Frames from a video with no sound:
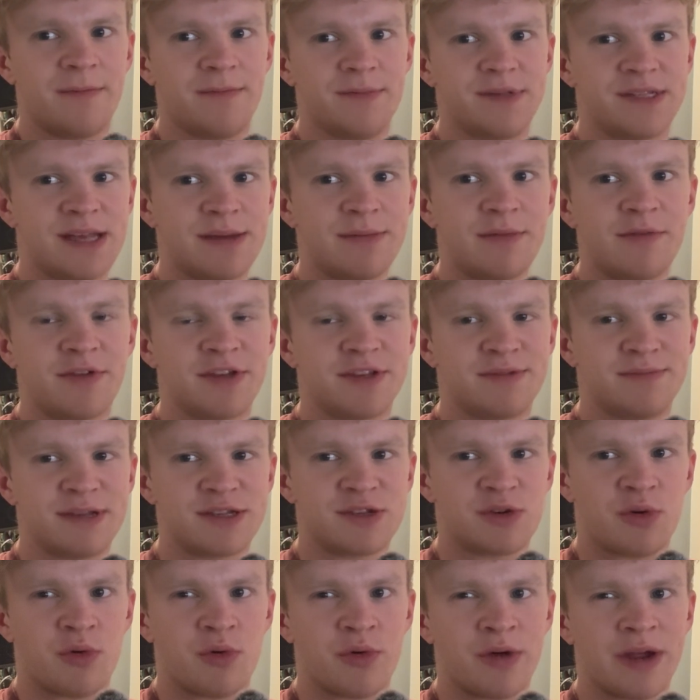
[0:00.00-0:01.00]
Same if it's
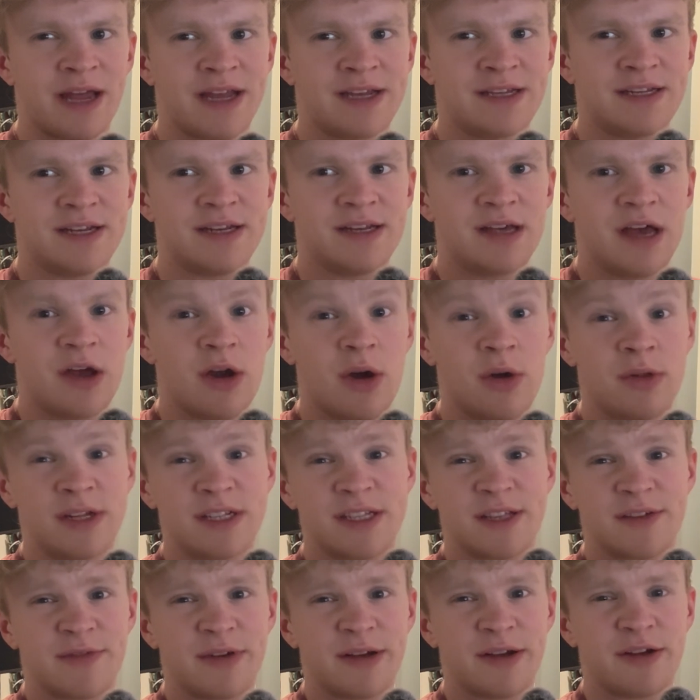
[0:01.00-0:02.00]
misoriented. Unless
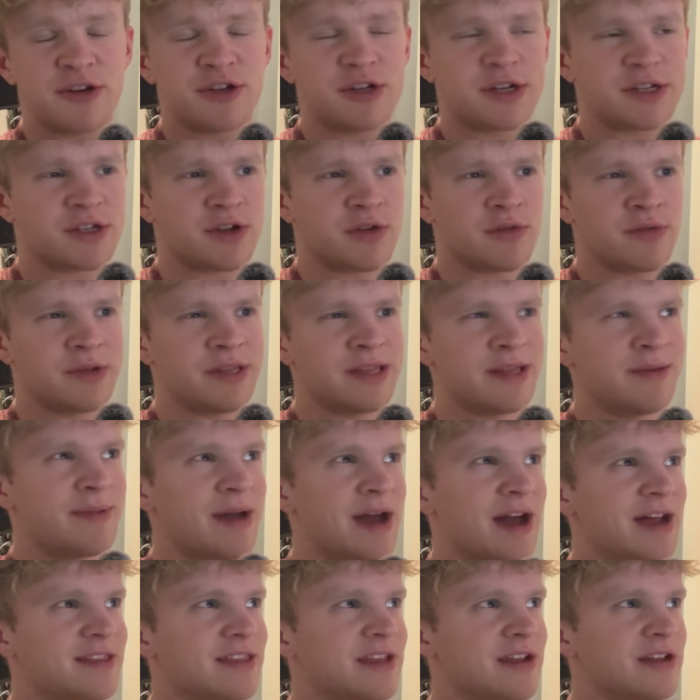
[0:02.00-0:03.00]
the finger tricks are really
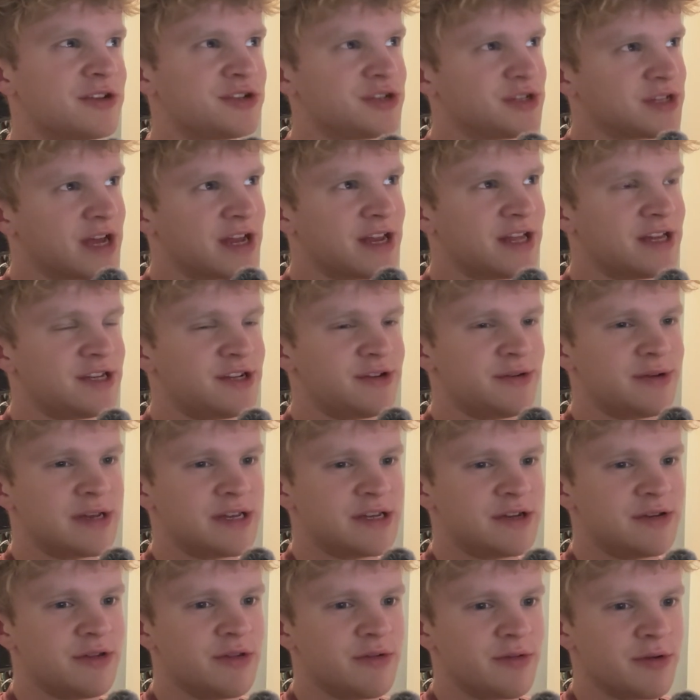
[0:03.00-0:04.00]
bad, then I'll just kind of do it
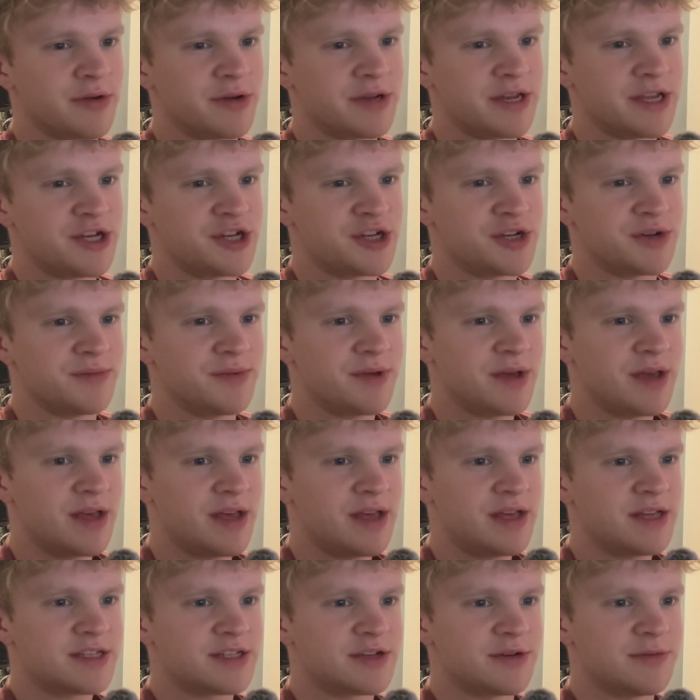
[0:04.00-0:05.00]
into the rotation.
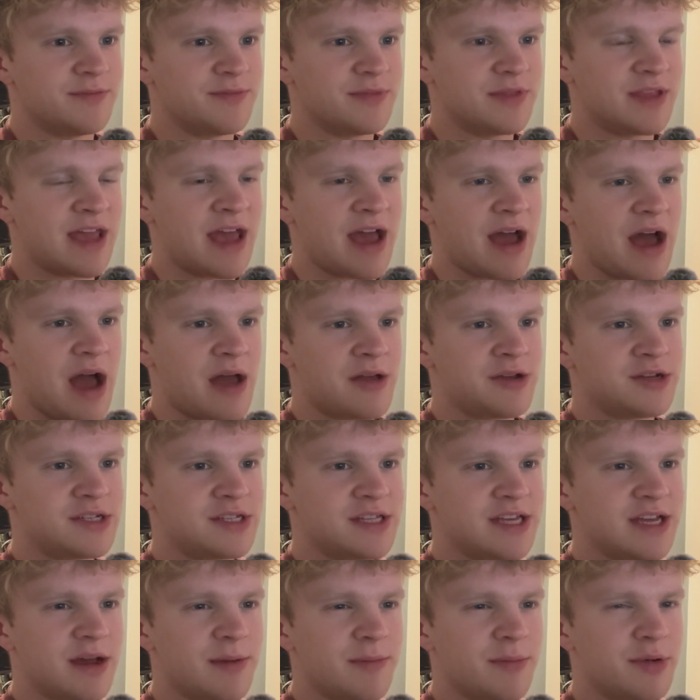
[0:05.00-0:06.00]
So yeah, I just
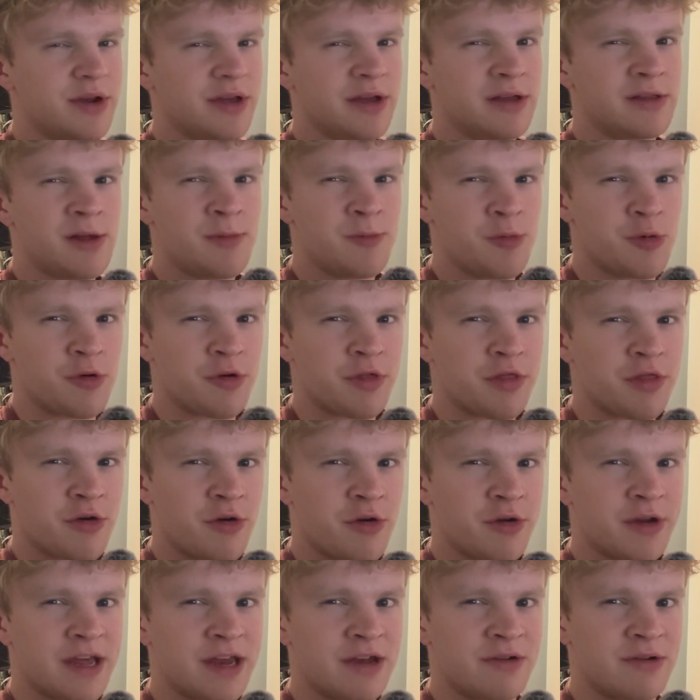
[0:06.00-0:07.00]
think I'm putting a lot more
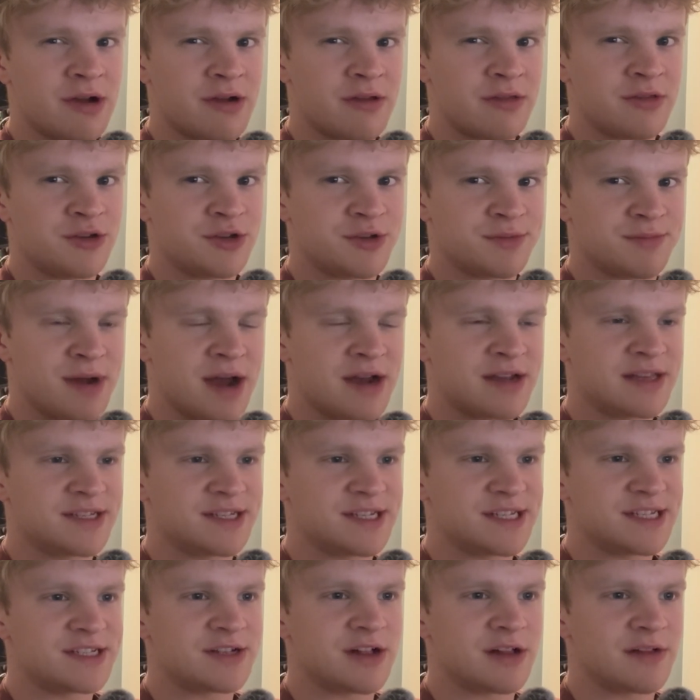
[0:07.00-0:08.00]
thought in rather than just
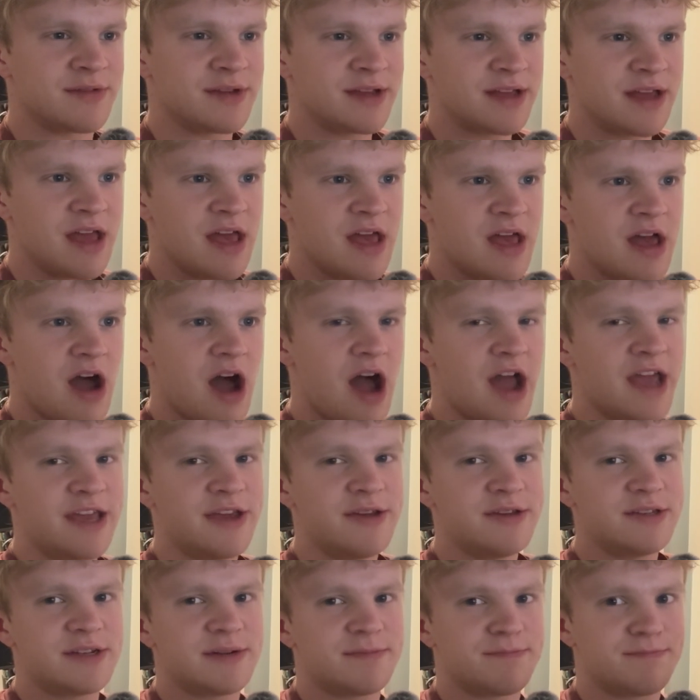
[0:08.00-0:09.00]
mindlessly solving. I
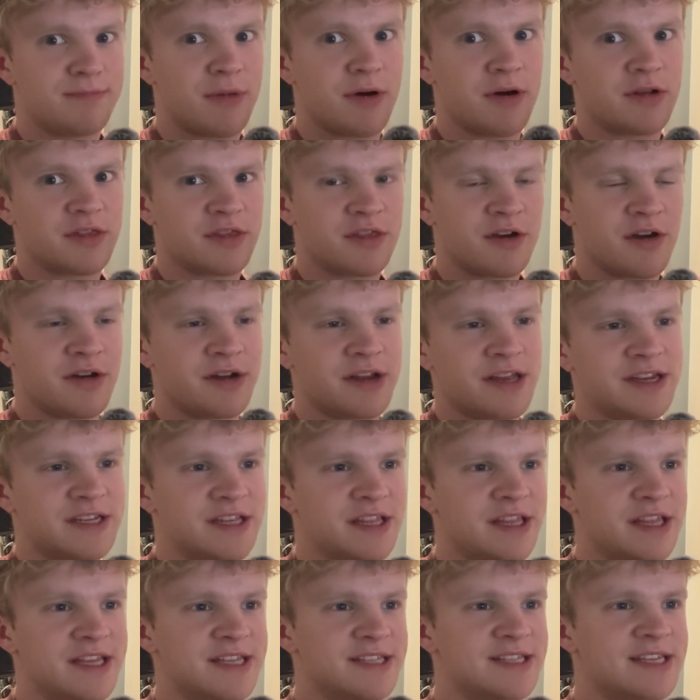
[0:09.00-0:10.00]
used to put thought into
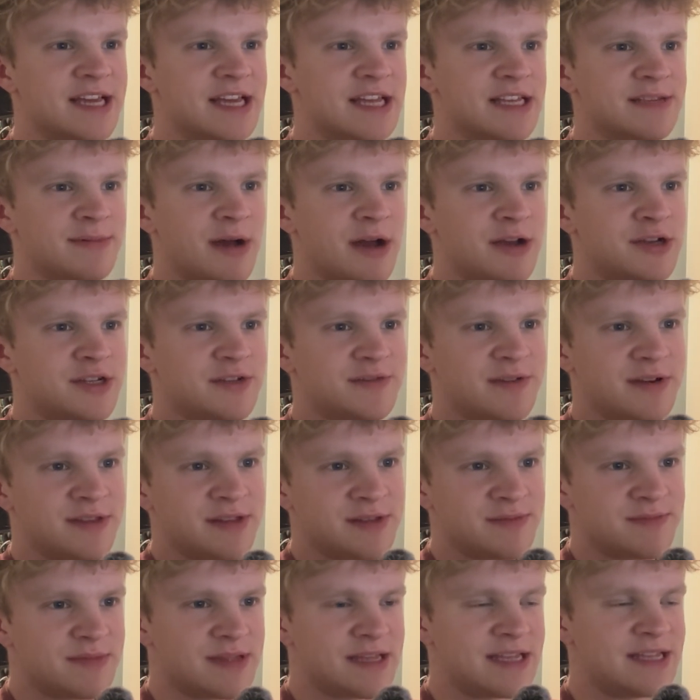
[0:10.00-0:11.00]
these things, but I just find
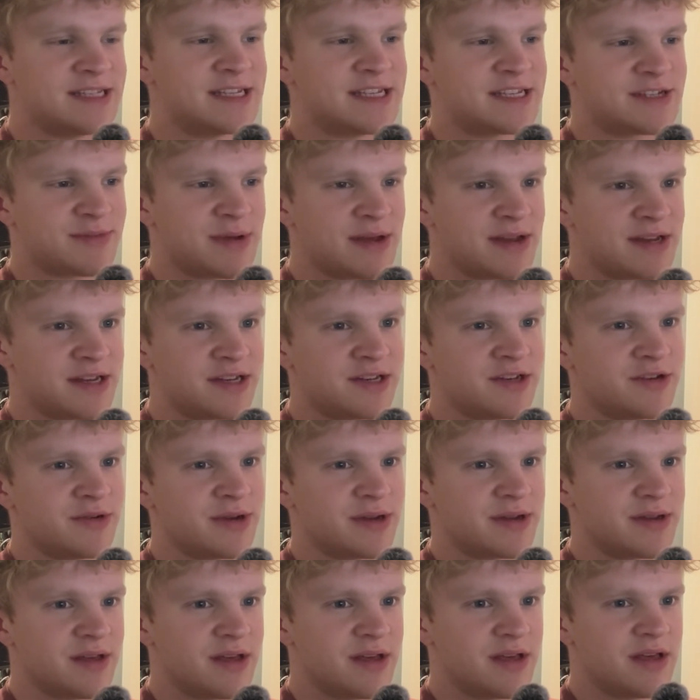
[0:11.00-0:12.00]
the easiest way to do
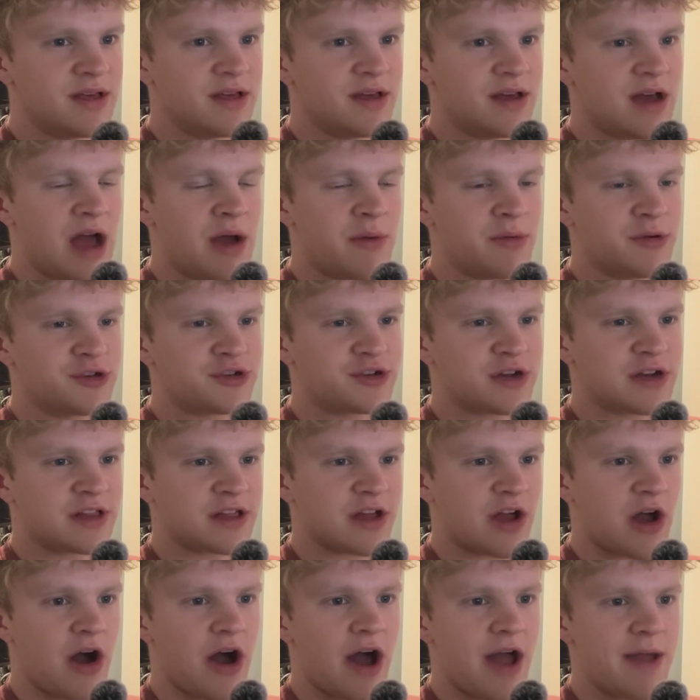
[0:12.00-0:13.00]
it. I wouldn't try to
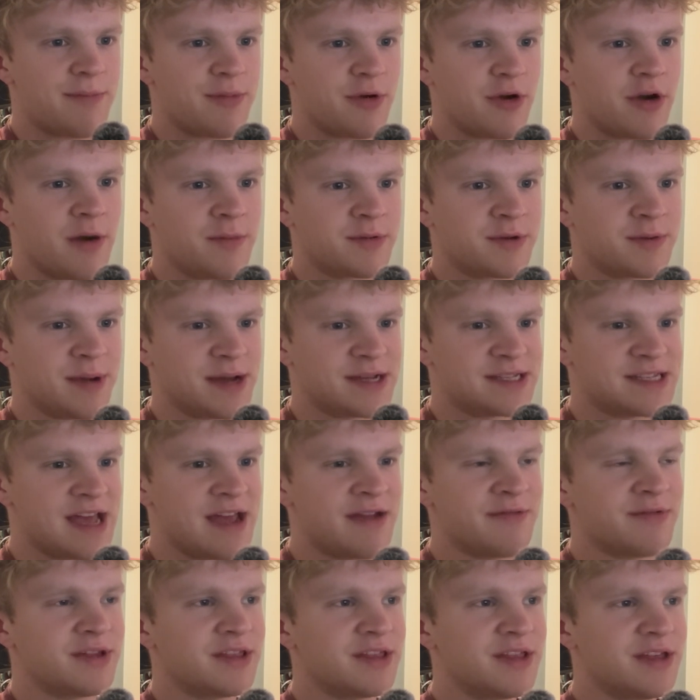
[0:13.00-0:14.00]
like hyper optimize
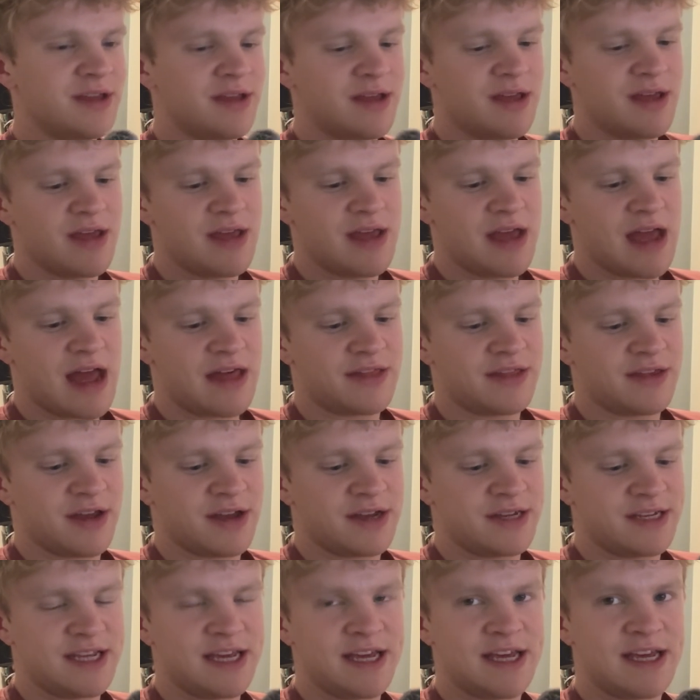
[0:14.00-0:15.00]
everything. And the
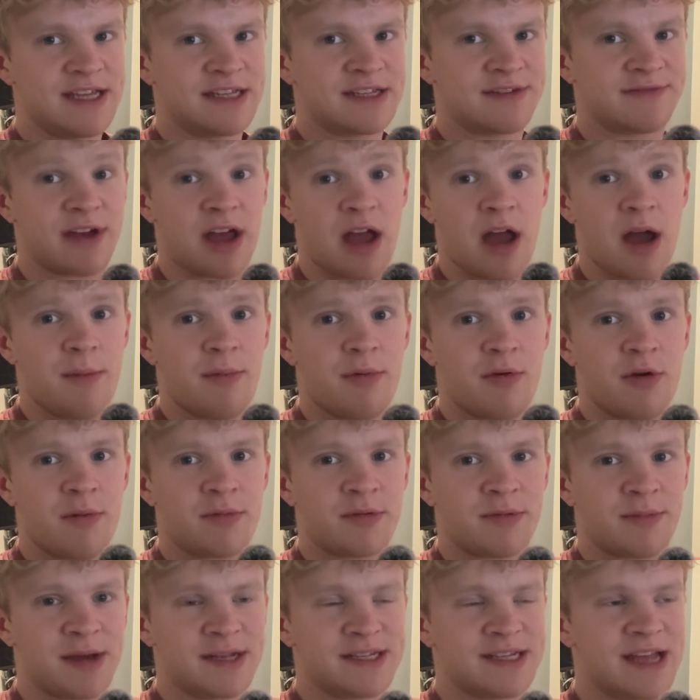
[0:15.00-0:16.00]
idea is if I hyper
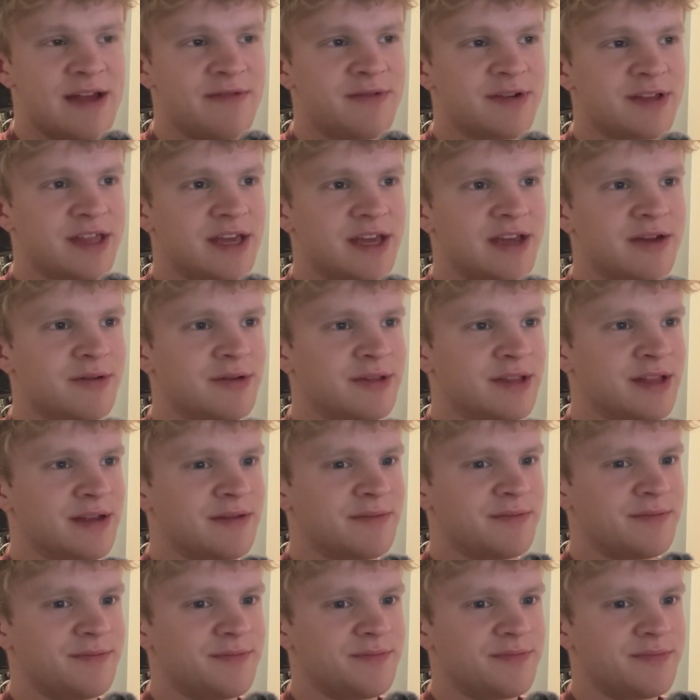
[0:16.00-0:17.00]
optimize everything, well then